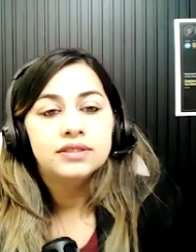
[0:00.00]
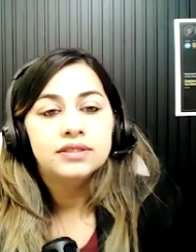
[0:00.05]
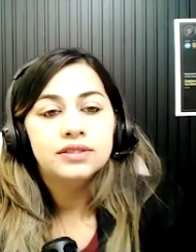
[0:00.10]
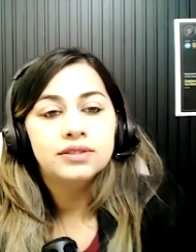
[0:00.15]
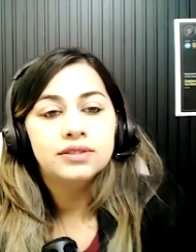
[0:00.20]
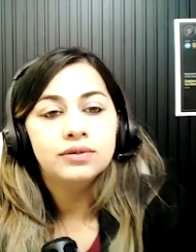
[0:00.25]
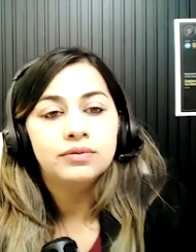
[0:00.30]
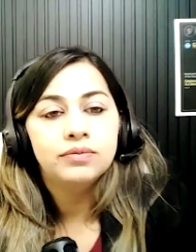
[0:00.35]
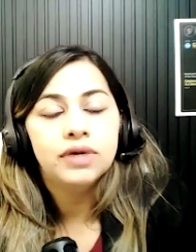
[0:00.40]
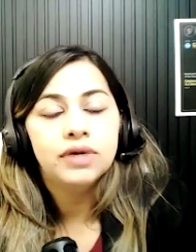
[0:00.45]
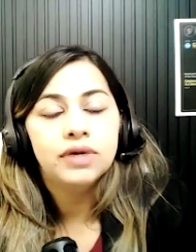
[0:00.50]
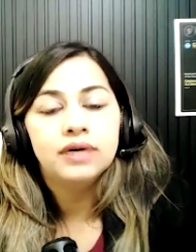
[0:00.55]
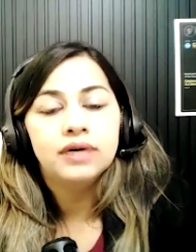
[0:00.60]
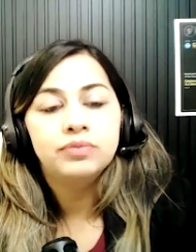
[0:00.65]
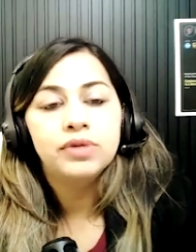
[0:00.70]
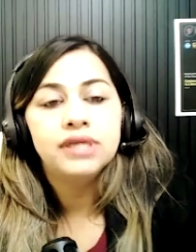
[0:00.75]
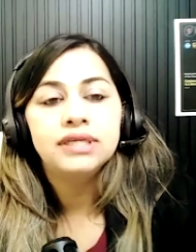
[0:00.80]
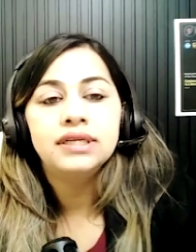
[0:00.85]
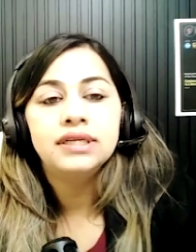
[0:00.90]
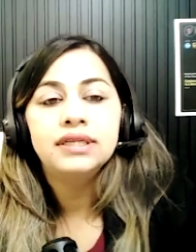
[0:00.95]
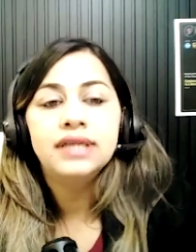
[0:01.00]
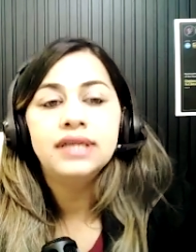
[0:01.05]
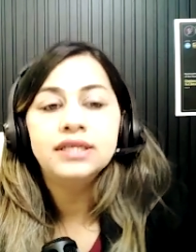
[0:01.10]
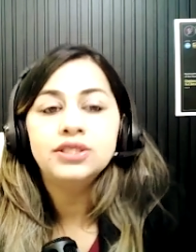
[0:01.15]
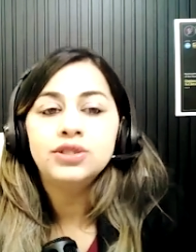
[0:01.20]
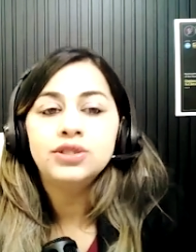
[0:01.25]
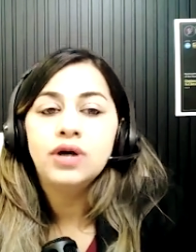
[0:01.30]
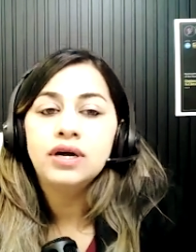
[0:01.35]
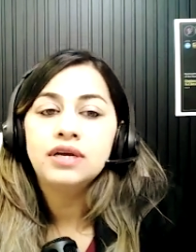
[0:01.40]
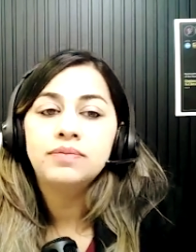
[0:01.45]
So, uh, Brandon, let's
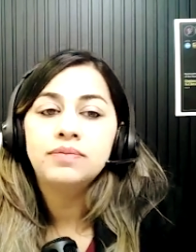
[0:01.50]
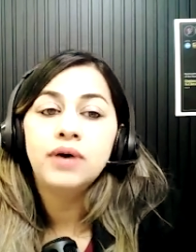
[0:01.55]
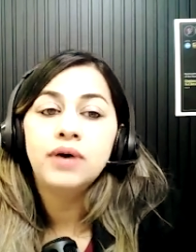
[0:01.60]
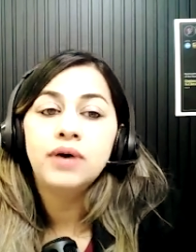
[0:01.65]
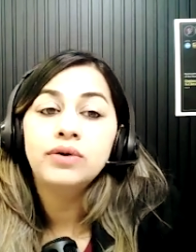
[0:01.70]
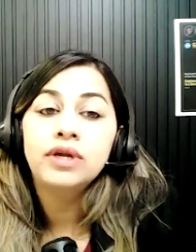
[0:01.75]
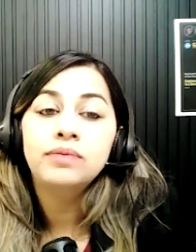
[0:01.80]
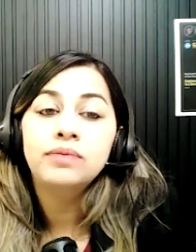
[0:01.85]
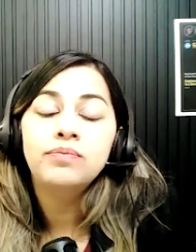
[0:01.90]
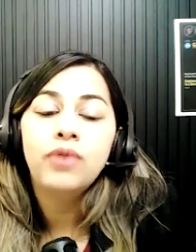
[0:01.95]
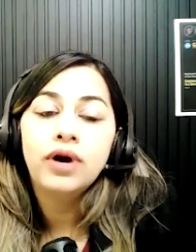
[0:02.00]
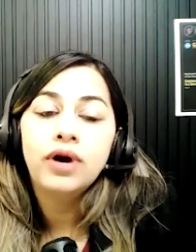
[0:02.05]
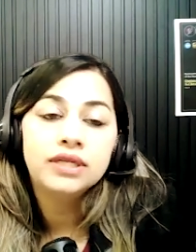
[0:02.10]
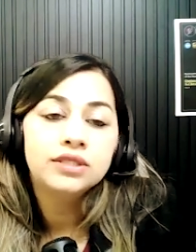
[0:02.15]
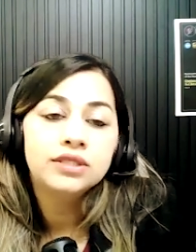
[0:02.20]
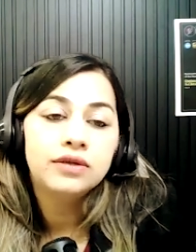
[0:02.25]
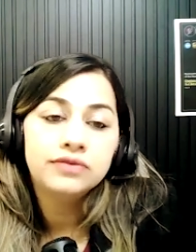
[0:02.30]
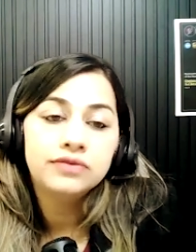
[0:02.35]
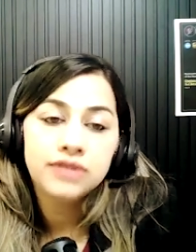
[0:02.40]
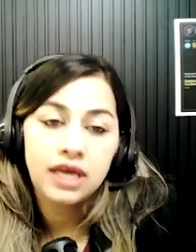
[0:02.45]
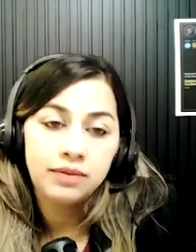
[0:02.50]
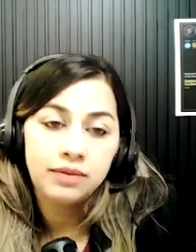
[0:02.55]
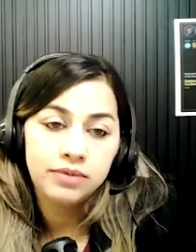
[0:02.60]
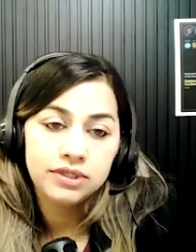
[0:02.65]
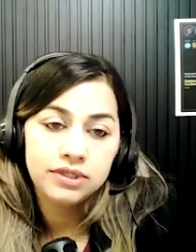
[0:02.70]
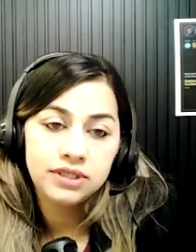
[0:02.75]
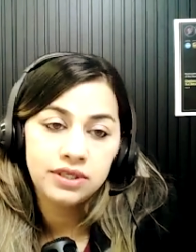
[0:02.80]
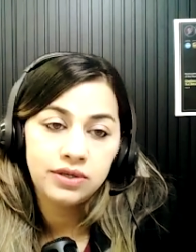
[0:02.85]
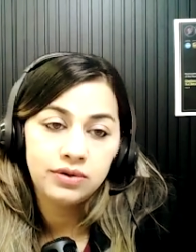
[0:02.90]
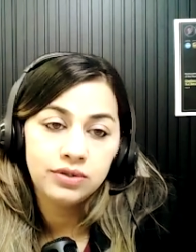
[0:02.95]
talk about importance of
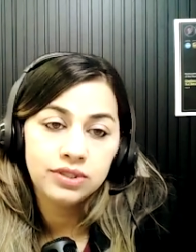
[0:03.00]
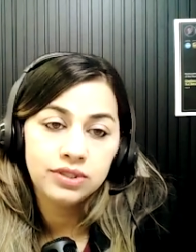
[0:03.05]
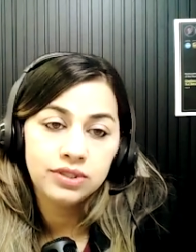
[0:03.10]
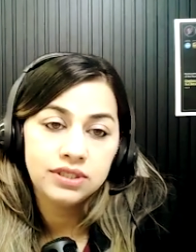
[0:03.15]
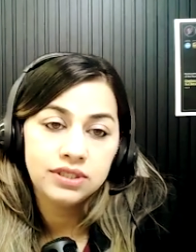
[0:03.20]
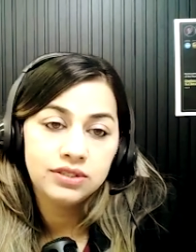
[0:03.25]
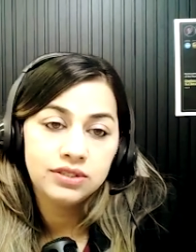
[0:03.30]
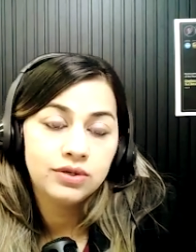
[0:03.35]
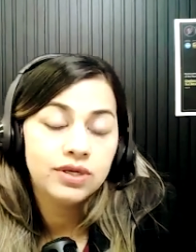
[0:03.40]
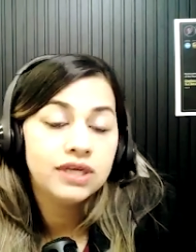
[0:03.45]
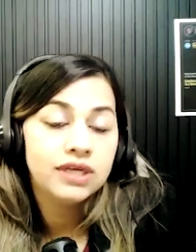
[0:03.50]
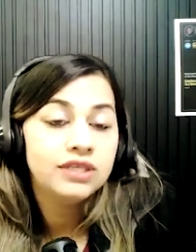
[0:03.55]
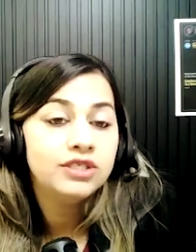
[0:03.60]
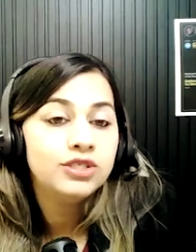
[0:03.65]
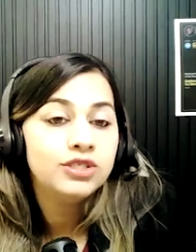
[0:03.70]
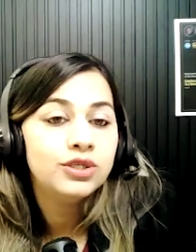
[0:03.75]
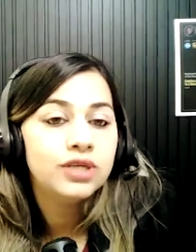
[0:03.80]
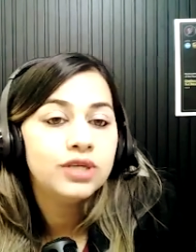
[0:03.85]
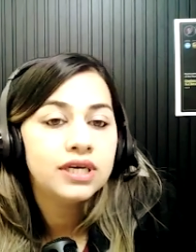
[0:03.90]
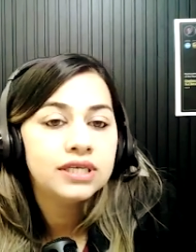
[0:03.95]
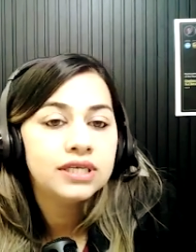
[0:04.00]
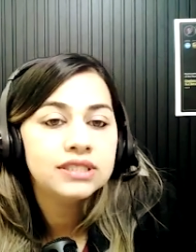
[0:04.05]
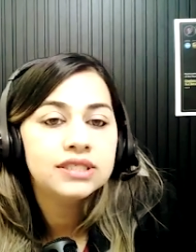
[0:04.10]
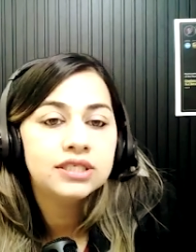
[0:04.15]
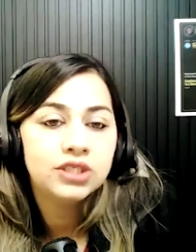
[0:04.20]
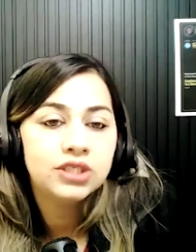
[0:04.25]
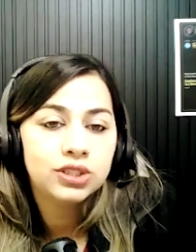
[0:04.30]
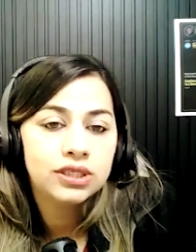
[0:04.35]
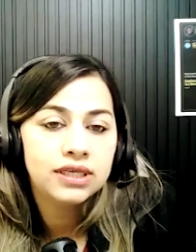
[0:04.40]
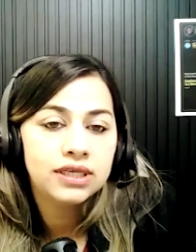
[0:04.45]
cybersecurity. So, in today's
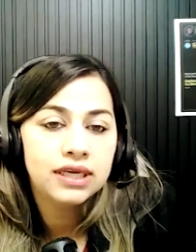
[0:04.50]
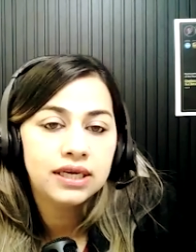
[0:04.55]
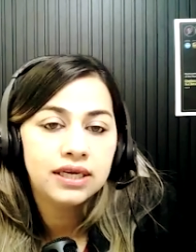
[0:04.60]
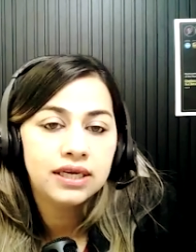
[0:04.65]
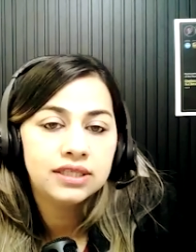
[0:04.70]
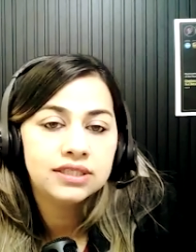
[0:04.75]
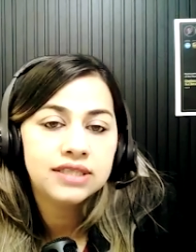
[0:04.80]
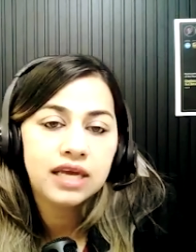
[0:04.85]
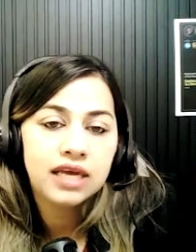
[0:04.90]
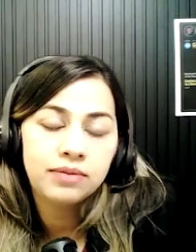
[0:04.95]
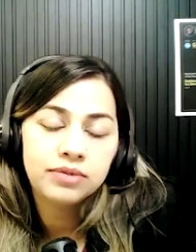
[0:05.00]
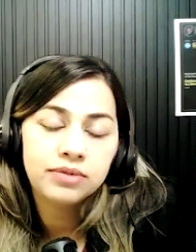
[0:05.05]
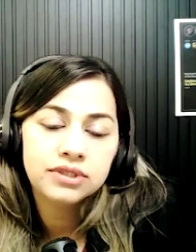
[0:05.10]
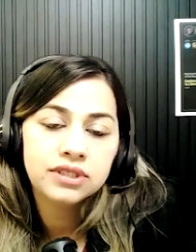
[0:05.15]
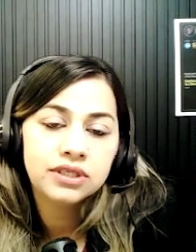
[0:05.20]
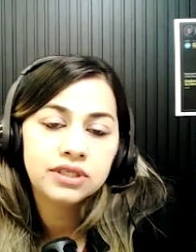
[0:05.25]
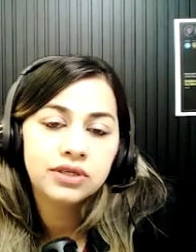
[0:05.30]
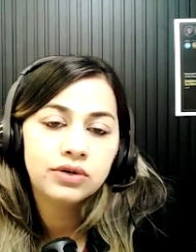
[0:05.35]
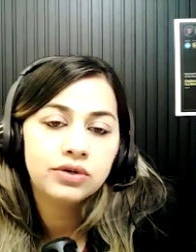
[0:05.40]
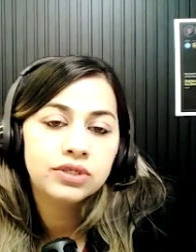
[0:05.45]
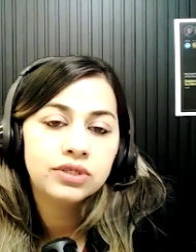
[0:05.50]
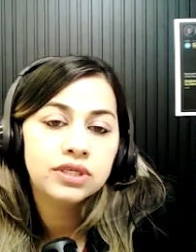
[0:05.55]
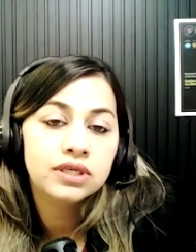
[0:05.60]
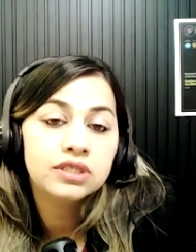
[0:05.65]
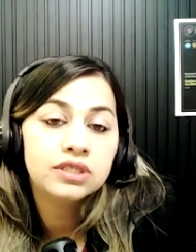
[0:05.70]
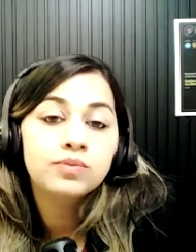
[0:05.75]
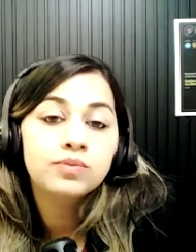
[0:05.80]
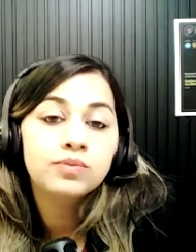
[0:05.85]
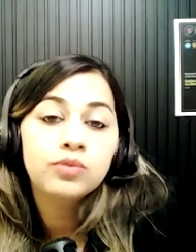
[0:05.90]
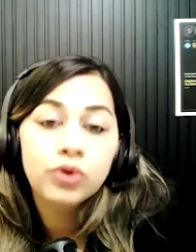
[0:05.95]
digital age, cybersecurity
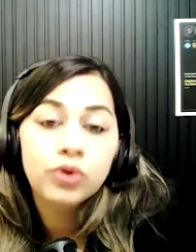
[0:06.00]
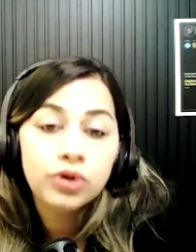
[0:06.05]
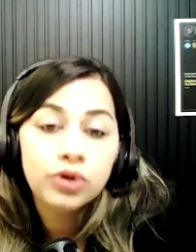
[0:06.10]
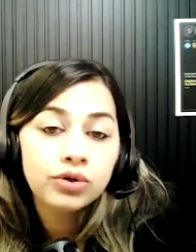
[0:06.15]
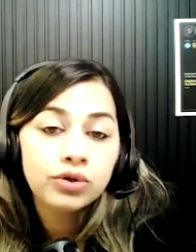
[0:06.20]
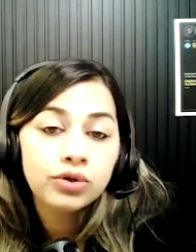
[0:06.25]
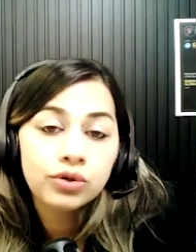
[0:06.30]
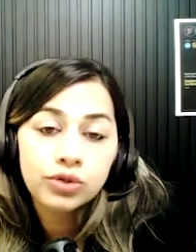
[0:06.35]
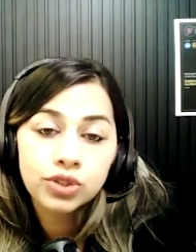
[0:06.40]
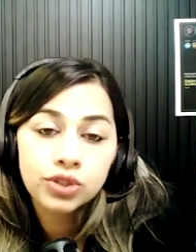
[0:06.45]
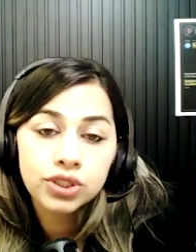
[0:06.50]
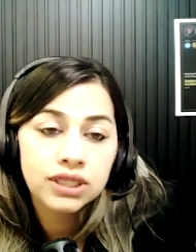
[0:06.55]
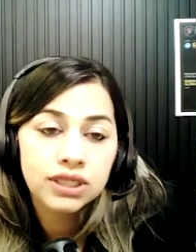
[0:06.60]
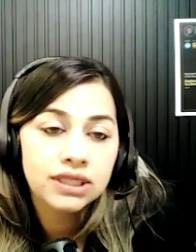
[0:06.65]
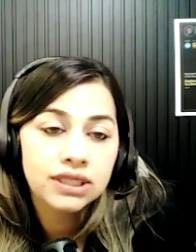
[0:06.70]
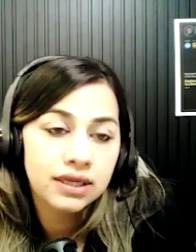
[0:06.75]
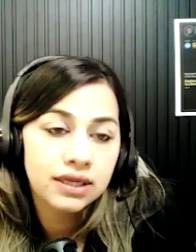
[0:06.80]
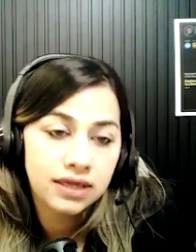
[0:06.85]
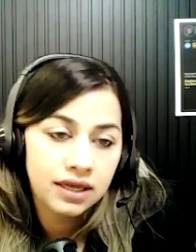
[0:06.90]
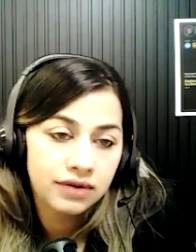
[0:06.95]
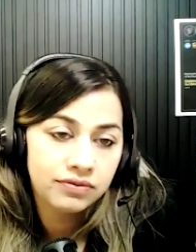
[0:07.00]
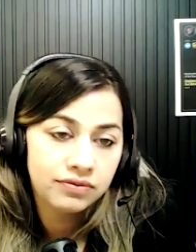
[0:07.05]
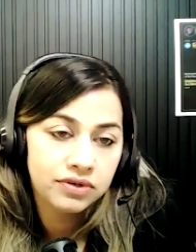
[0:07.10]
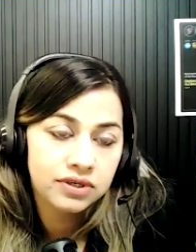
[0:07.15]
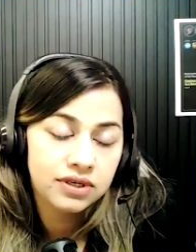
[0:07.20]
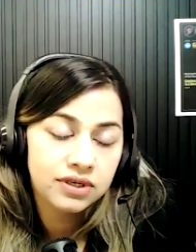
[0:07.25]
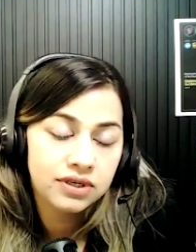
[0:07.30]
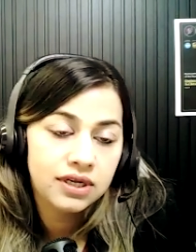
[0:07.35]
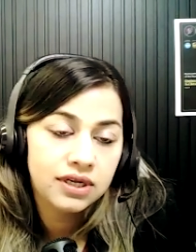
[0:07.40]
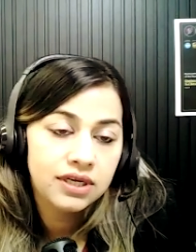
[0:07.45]
is more crucial than
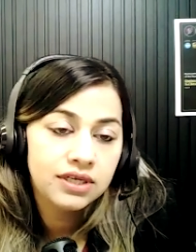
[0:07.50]
ever.